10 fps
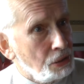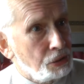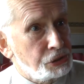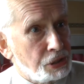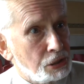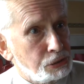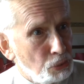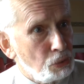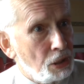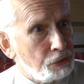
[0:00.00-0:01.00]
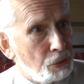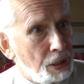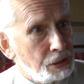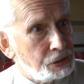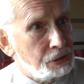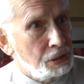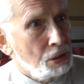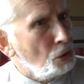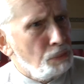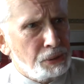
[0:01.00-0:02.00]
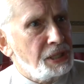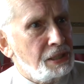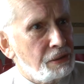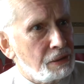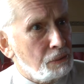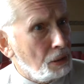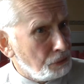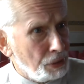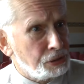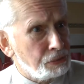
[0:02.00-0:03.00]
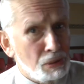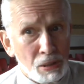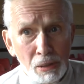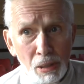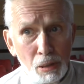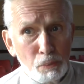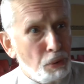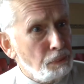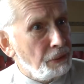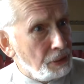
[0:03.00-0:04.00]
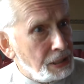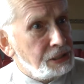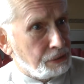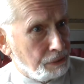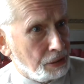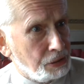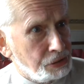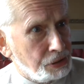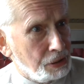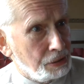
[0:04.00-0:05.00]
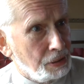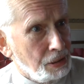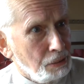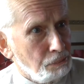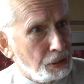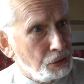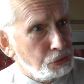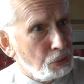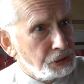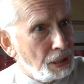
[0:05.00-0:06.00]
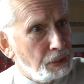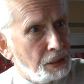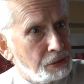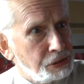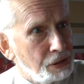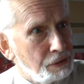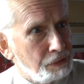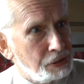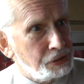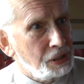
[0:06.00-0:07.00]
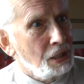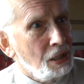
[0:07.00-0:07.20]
You can start small earthquakes, almost anything. Earthquakes are probably the least of our concern, because what's happening at the surface